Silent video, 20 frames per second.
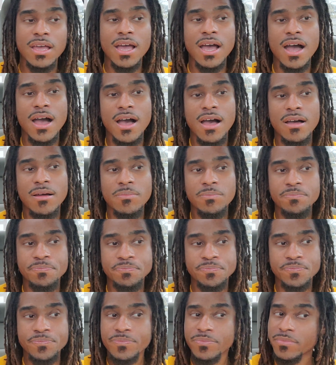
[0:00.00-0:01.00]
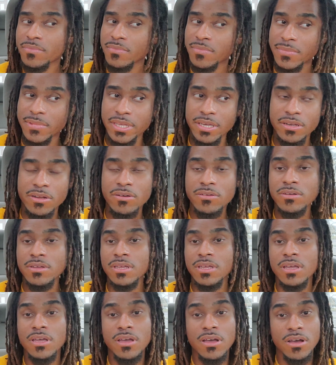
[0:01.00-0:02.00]
You know,
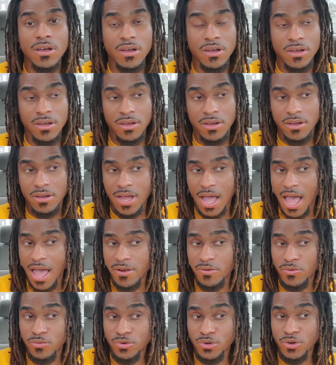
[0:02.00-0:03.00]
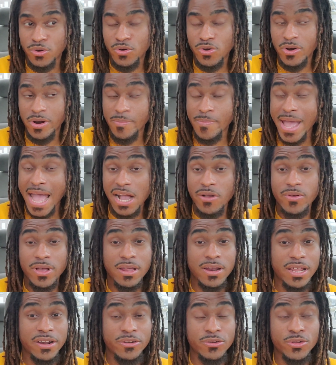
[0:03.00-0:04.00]
I don't know her
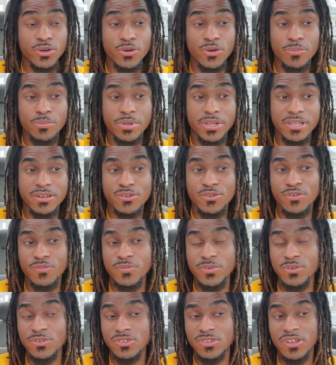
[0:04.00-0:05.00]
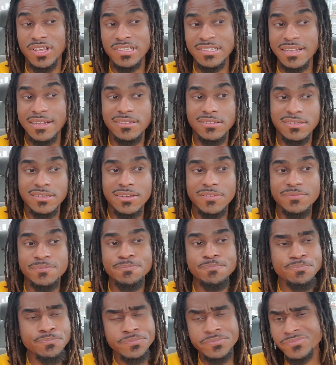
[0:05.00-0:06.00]
background. I don't know her political views and all this kind of stuff.
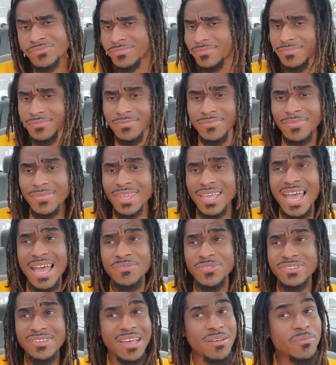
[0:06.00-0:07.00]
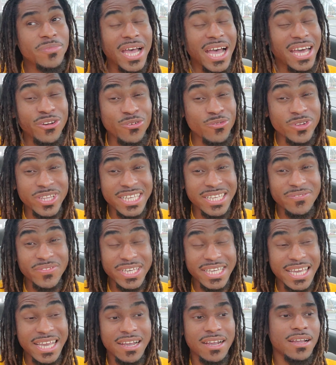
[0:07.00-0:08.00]
Half the time, I don't really
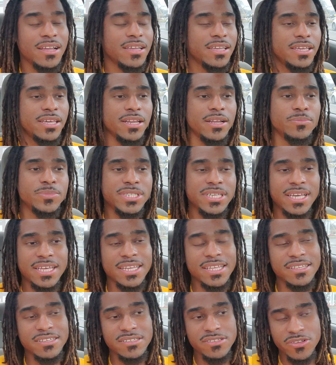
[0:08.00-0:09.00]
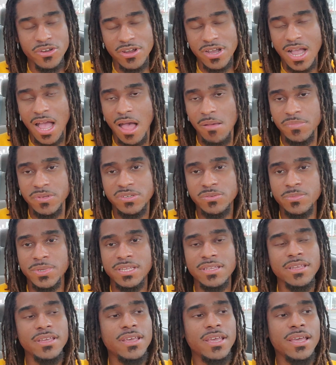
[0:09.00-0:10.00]
even care. You know what I'm saying? This is her accomplishment.